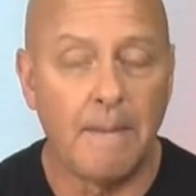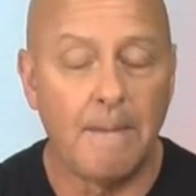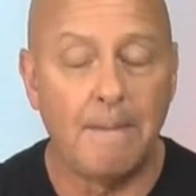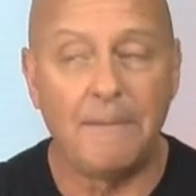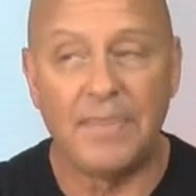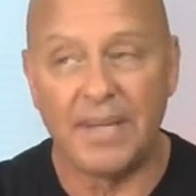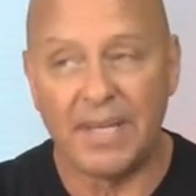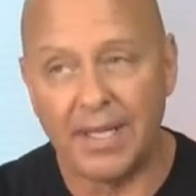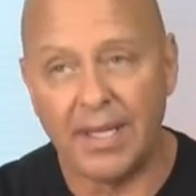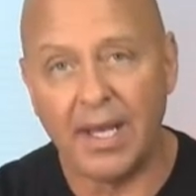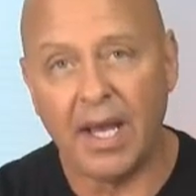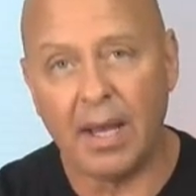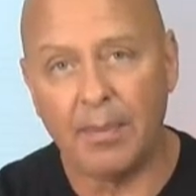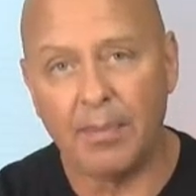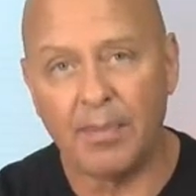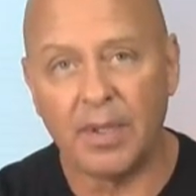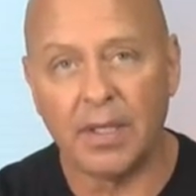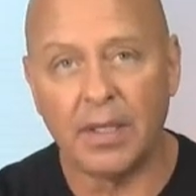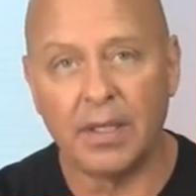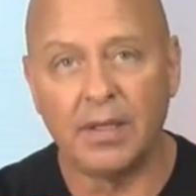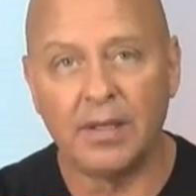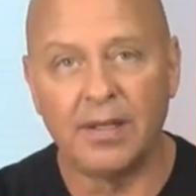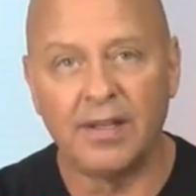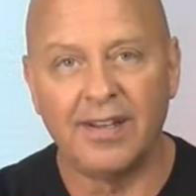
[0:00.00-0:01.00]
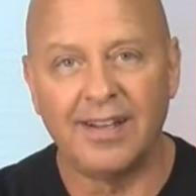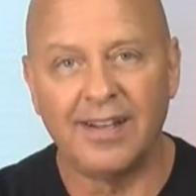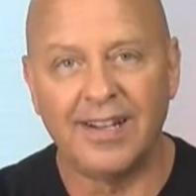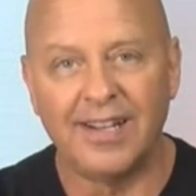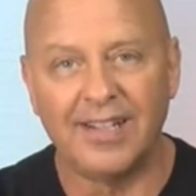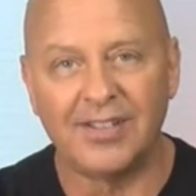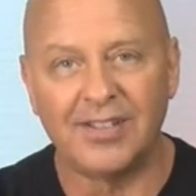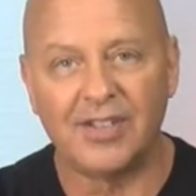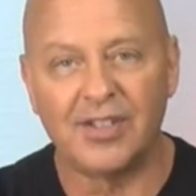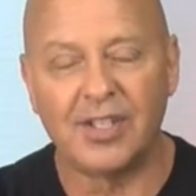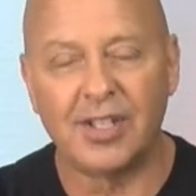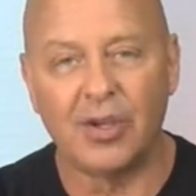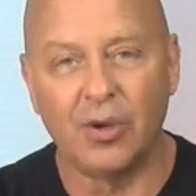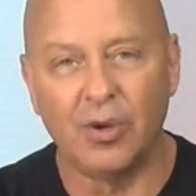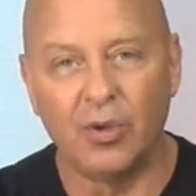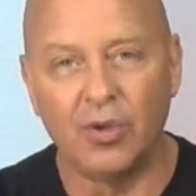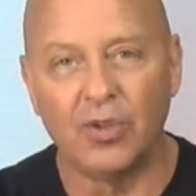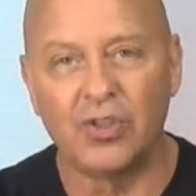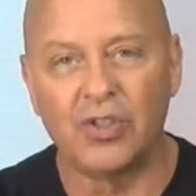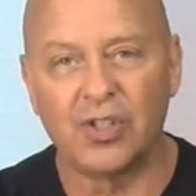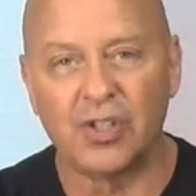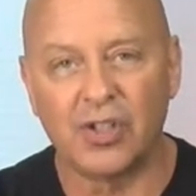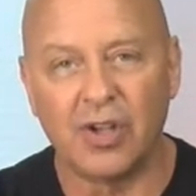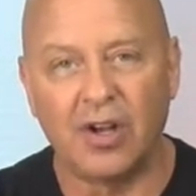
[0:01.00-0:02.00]
Be happy, as the
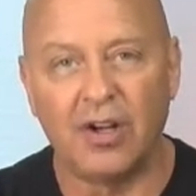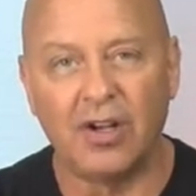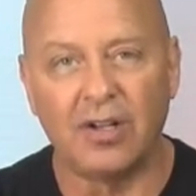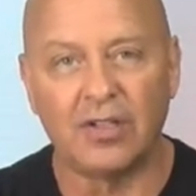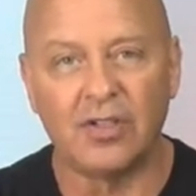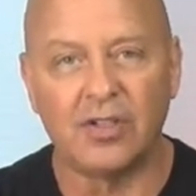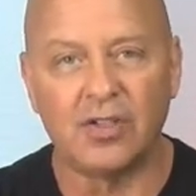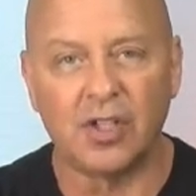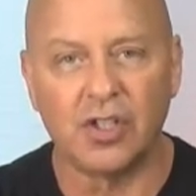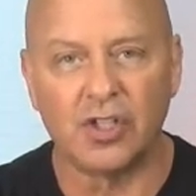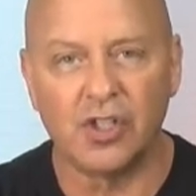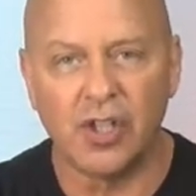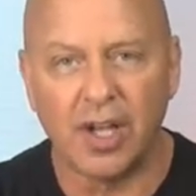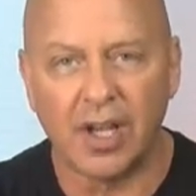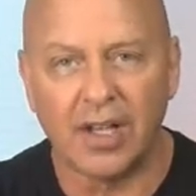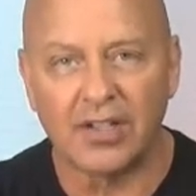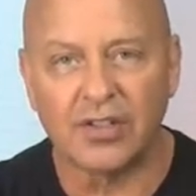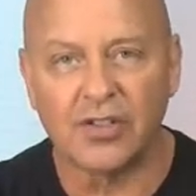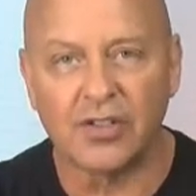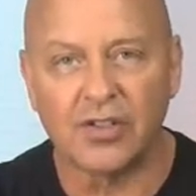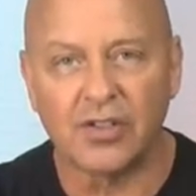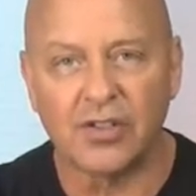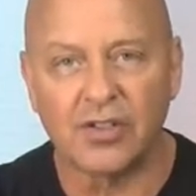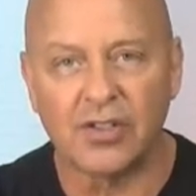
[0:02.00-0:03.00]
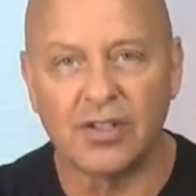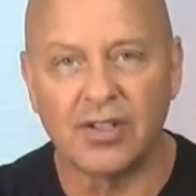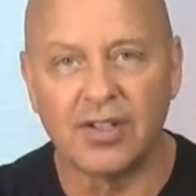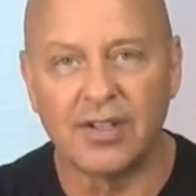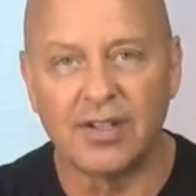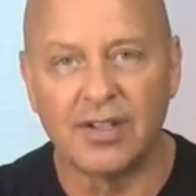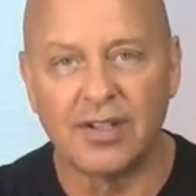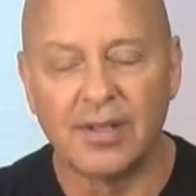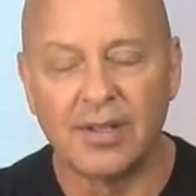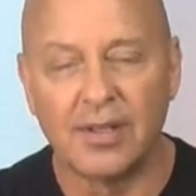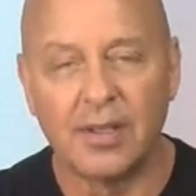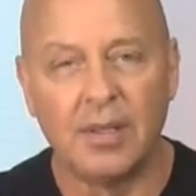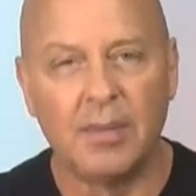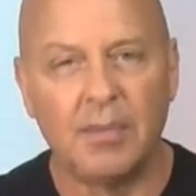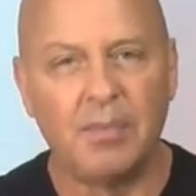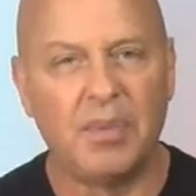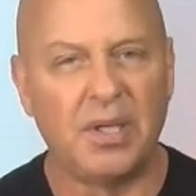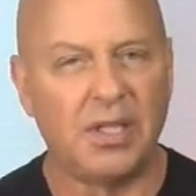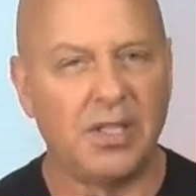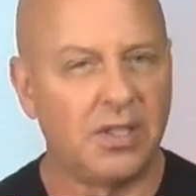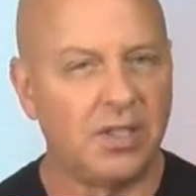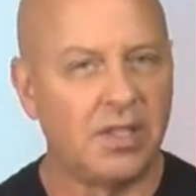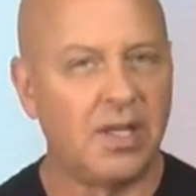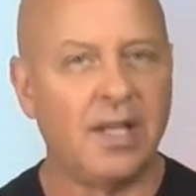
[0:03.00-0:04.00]
old song suggests.
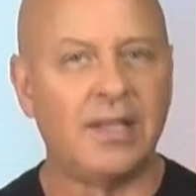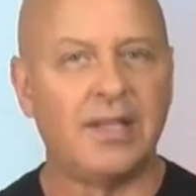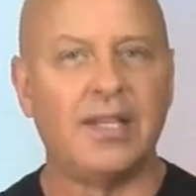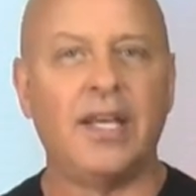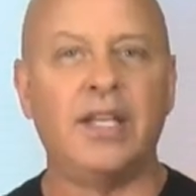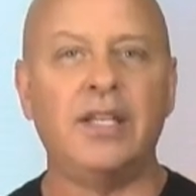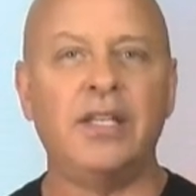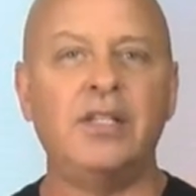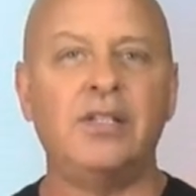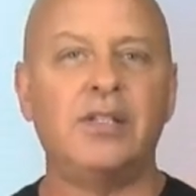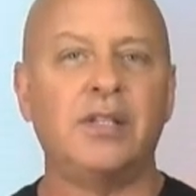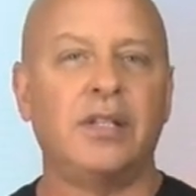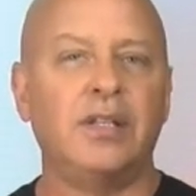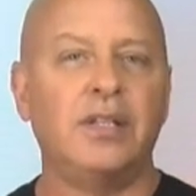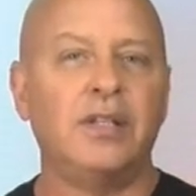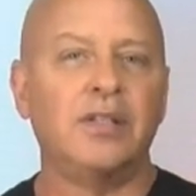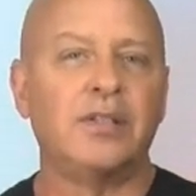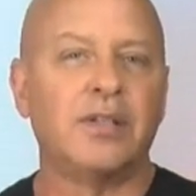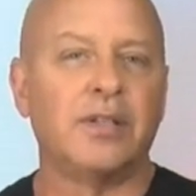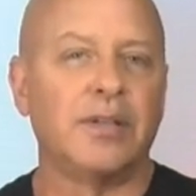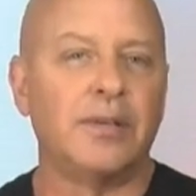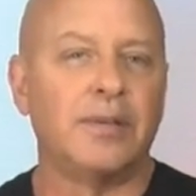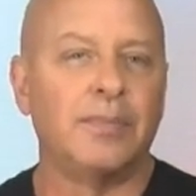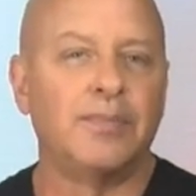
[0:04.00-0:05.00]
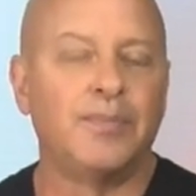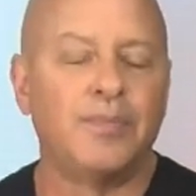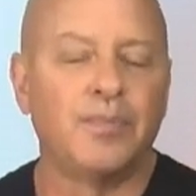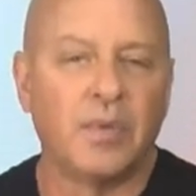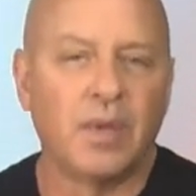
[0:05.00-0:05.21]
But it's not that easy, is it?